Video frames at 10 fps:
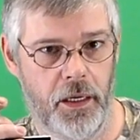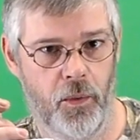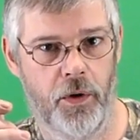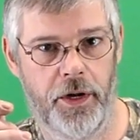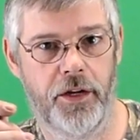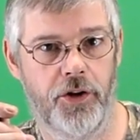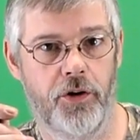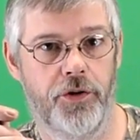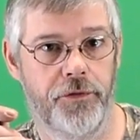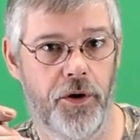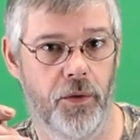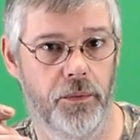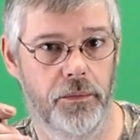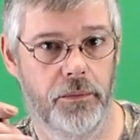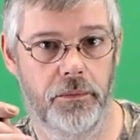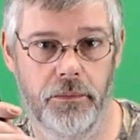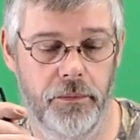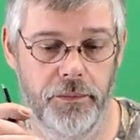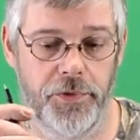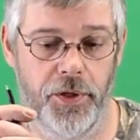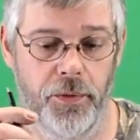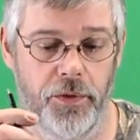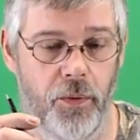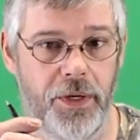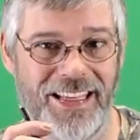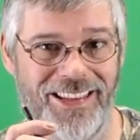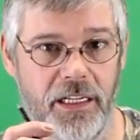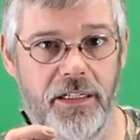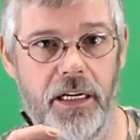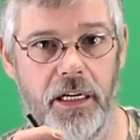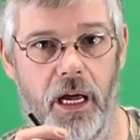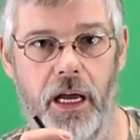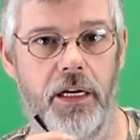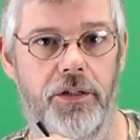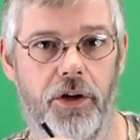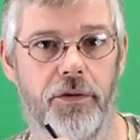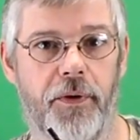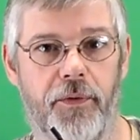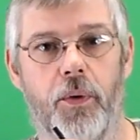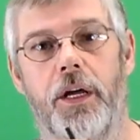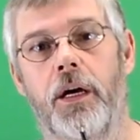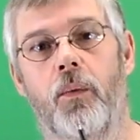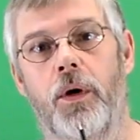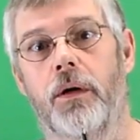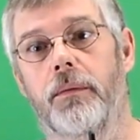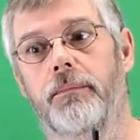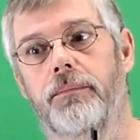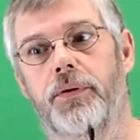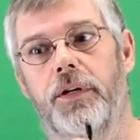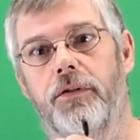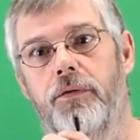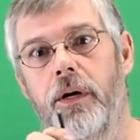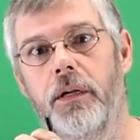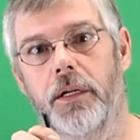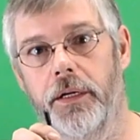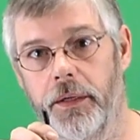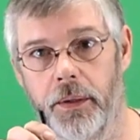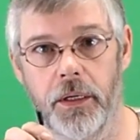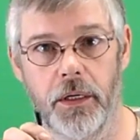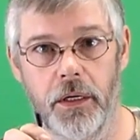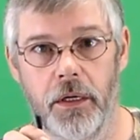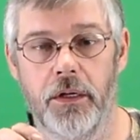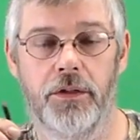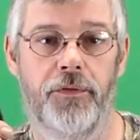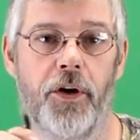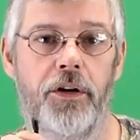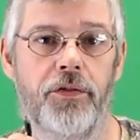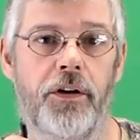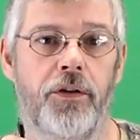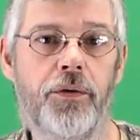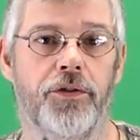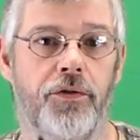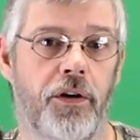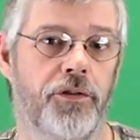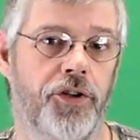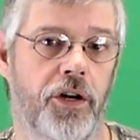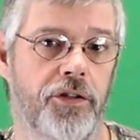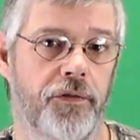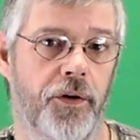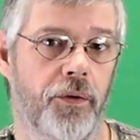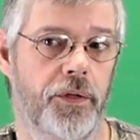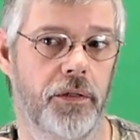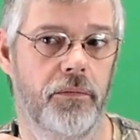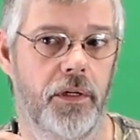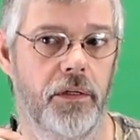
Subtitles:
It will not charge your phone. So don't get this thinking, I can charge my phone. It will put a trickle into it. So if all you're trying to do is trickle charge your phone, then